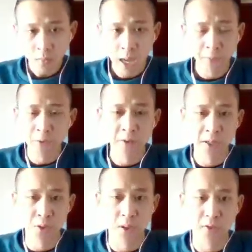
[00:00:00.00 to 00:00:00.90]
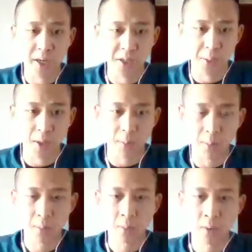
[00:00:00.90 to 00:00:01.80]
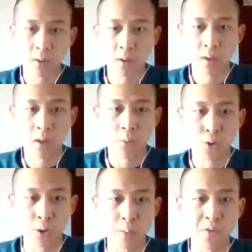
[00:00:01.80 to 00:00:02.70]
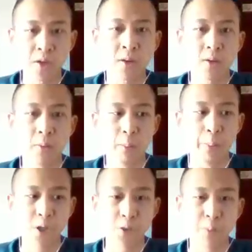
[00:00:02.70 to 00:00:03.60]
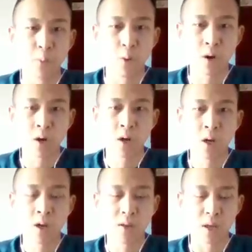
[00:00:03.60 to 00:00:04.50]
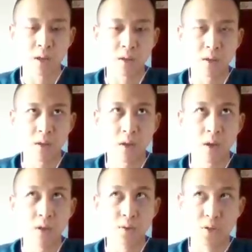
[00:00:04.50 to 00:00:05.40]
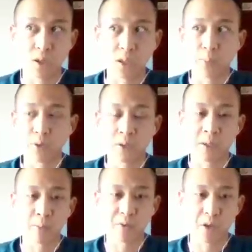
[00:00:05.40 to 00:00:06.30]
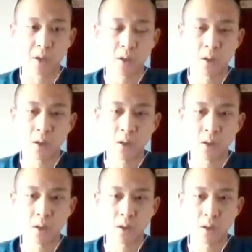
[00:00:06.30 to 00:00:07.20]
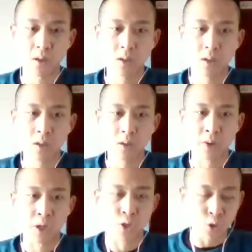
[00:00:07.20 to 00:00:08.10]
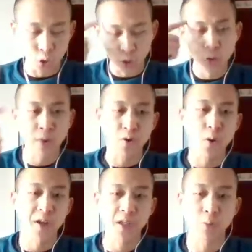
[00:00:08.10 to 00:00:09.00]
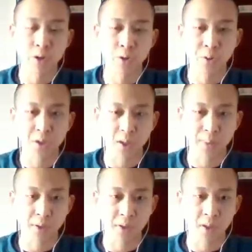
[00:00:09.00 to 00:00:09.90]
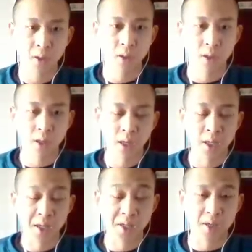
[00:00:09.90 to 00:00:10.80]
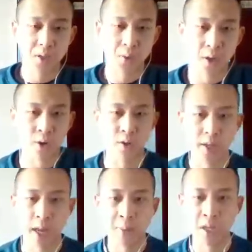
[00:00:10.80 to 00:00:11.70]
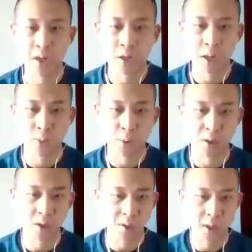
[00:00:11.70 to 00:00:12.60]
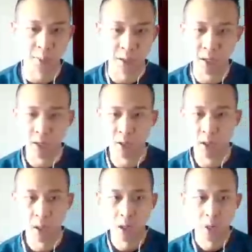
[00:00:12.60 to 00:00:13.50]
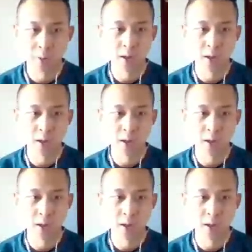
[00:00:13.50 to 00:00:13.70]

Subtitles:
Every fox your level has this problem, where they're moving much more than they're deliberately moving. Right? You have no idea what you're doing deliberately, in a sense, right? You're like, I'm here, I'm doing this, I'm here, right?